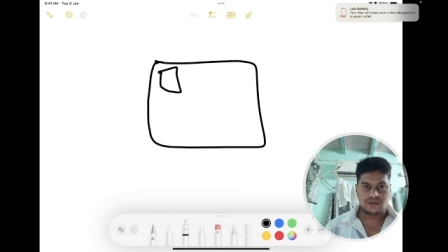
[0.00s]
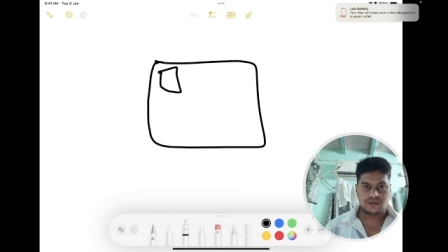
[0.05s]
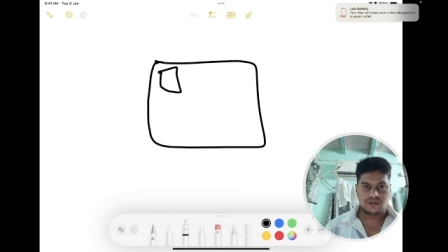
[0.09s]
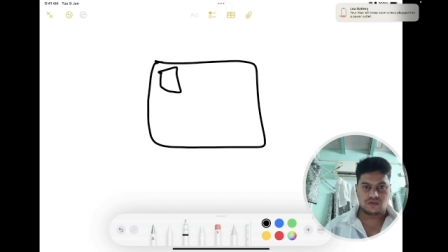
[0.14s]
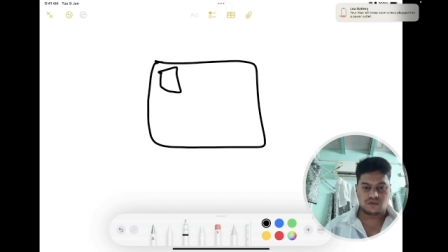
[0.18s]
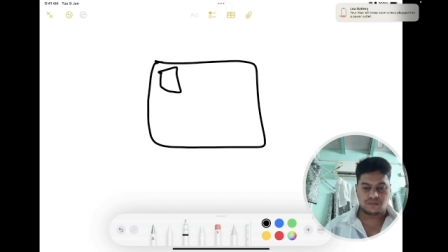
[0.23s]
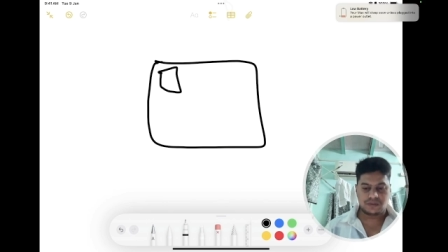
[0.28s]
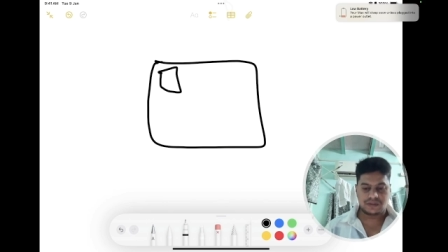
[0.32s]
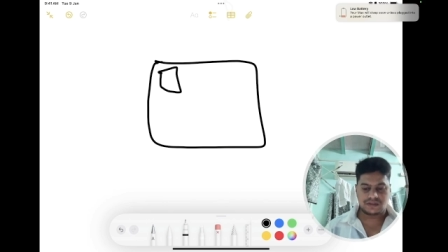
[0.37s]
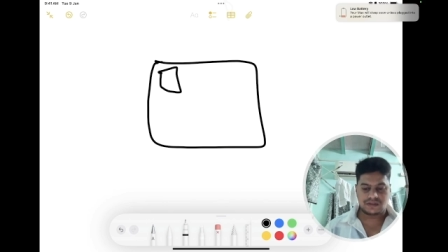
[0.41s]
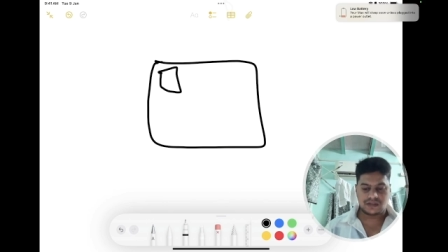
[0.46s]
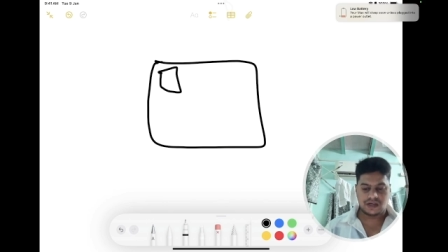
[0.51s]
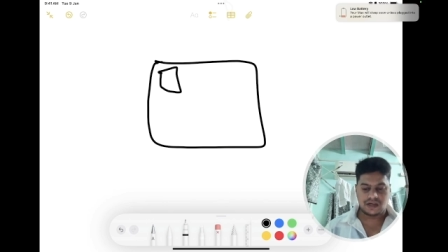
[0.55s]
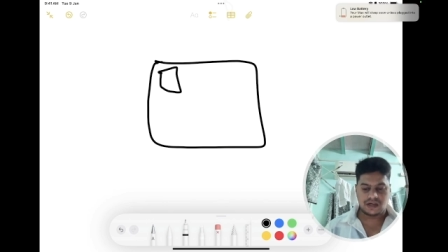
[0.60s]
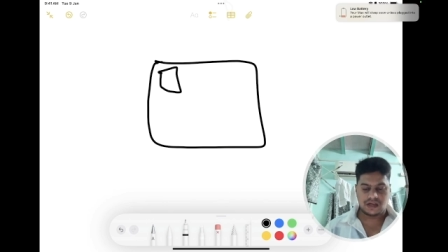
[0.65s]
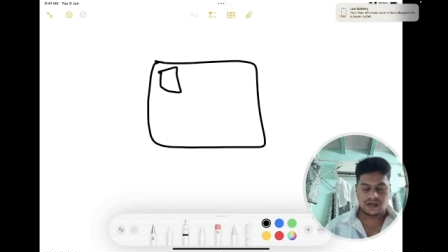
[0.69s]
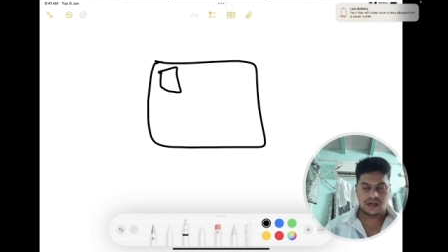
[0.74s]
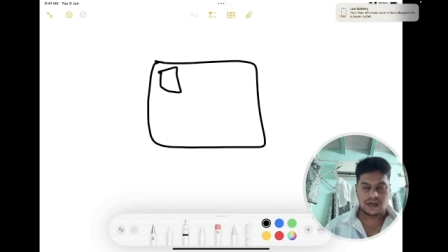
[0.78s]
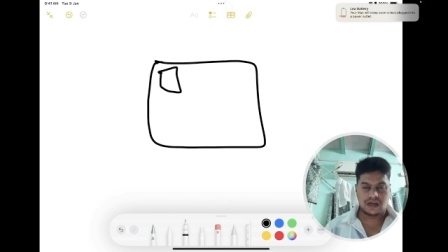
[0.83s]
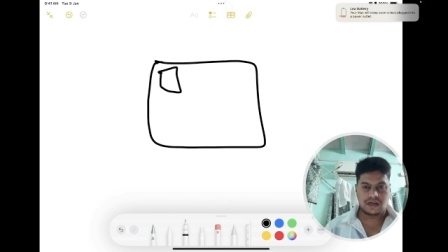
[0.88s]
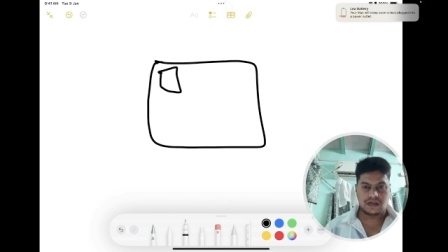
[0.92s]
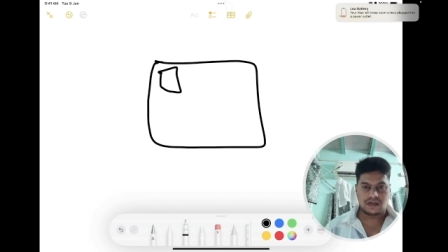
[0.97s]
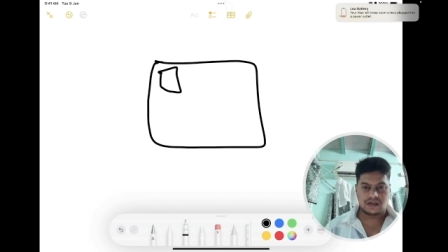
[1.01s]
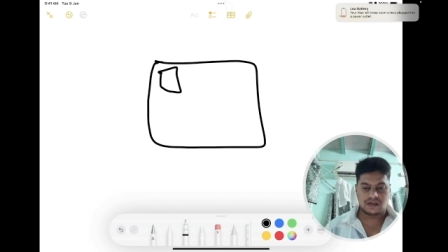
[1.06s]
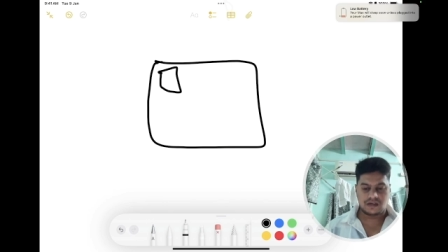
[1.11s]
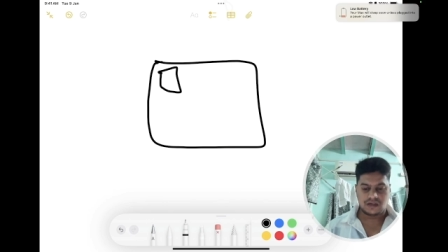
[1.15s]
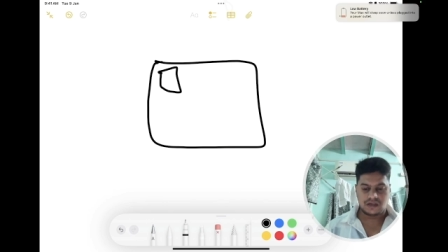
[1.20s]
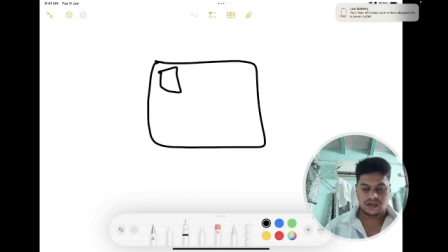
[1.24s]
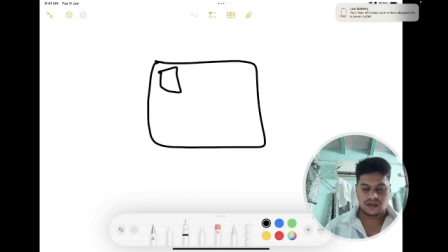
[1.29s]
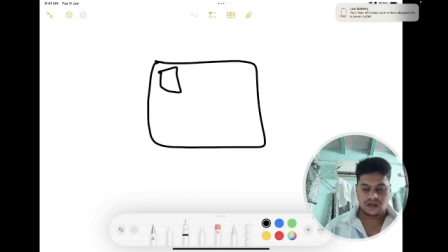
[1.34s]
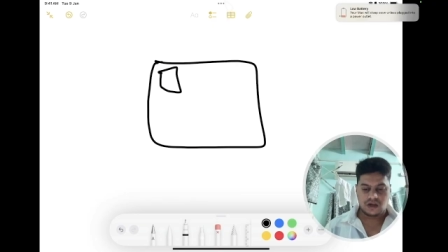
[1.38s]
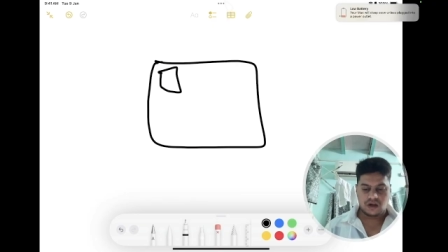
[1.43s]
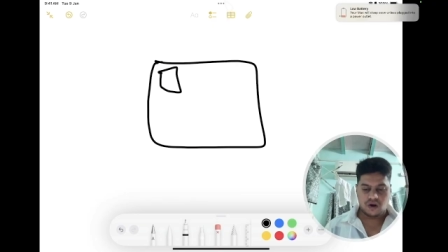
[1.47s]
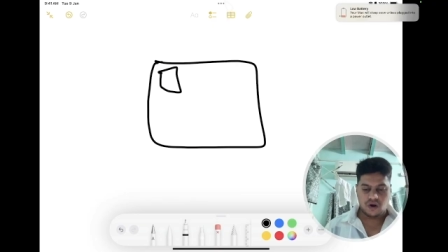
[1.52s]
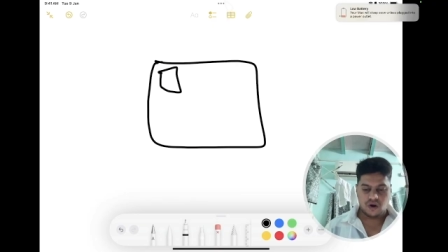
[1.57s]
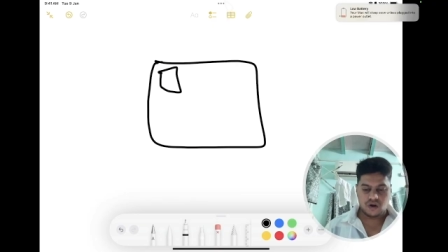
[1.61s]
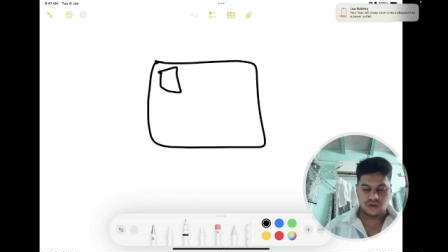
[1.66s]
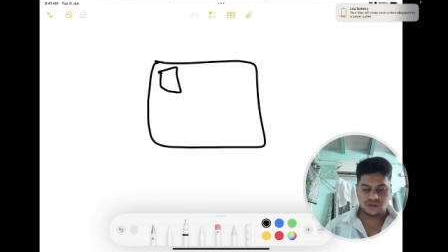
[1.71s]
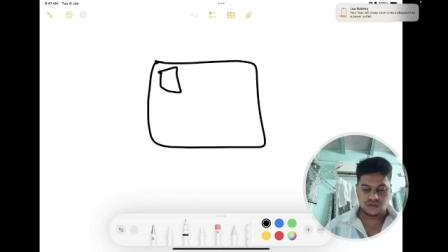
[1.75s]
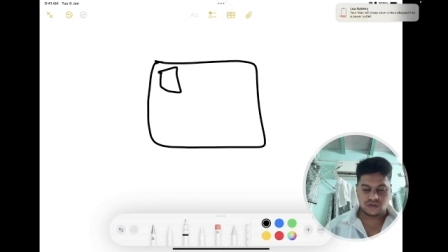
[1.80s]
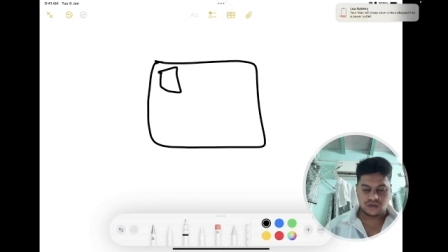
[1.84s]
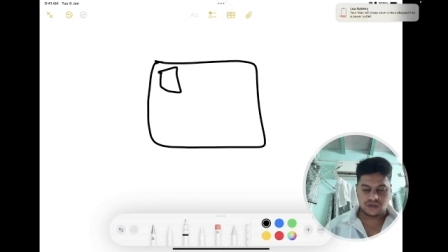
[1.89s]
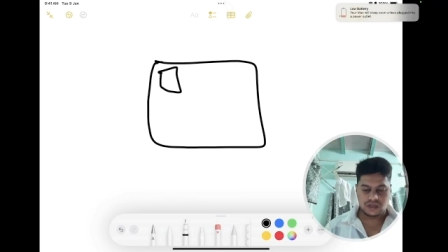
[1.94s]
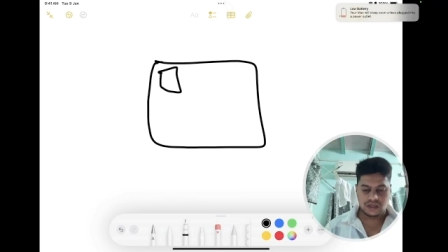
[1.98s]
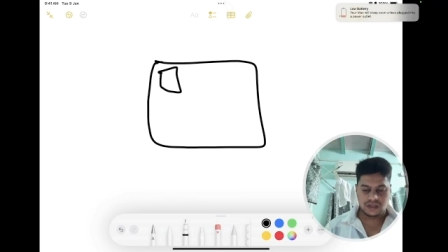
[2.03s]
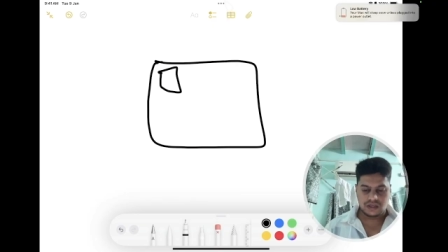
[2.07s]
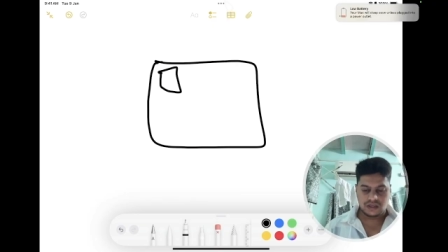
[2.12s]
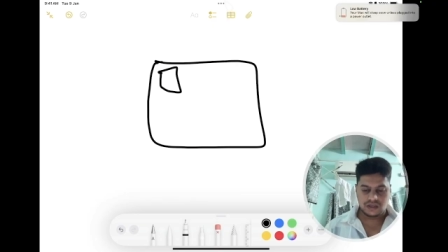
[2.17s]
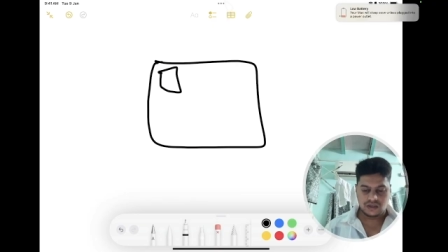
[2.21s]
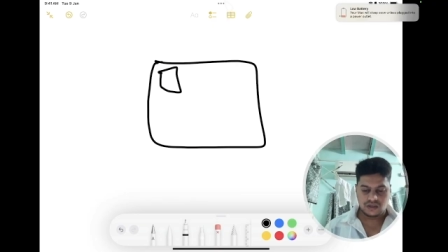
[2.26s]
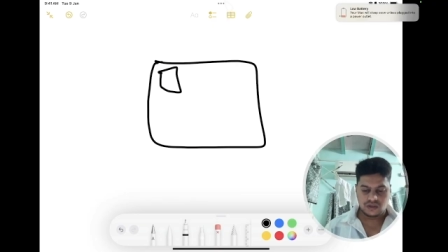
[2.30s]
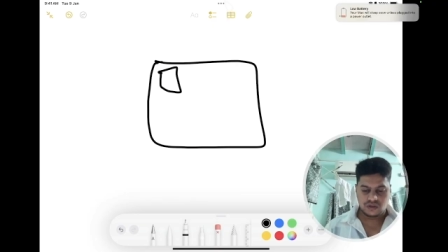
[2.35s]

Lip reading: be center aligned horizontally.